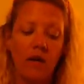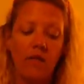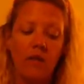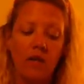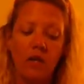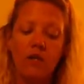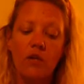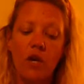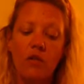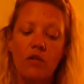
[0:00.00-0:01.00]
For the
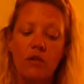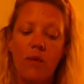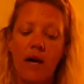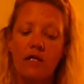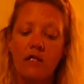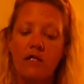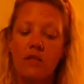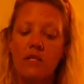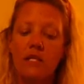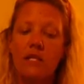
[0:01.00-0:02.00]
glucose to pass into
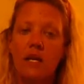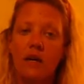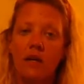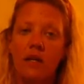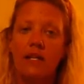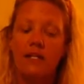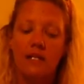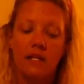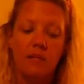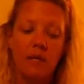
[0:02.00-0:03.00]
a cell,
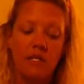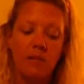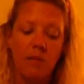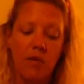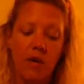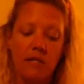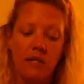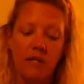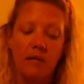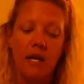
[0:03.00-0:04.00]
insulin must be
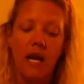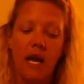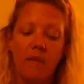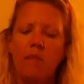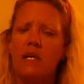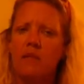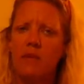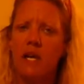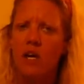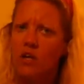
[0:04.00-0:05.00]
present and must be
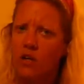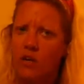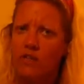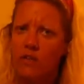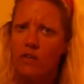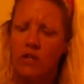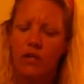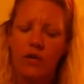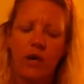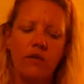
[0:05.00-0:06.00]
hungry for the
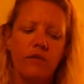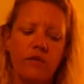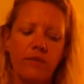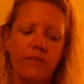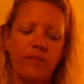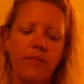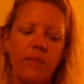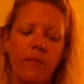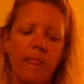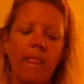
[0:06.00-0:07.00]
glucose.
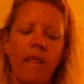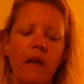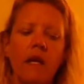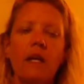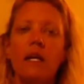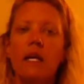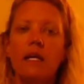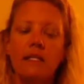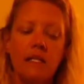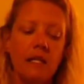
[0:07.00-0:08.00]

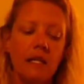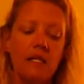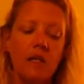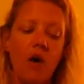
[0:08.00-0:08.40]
Insulin is a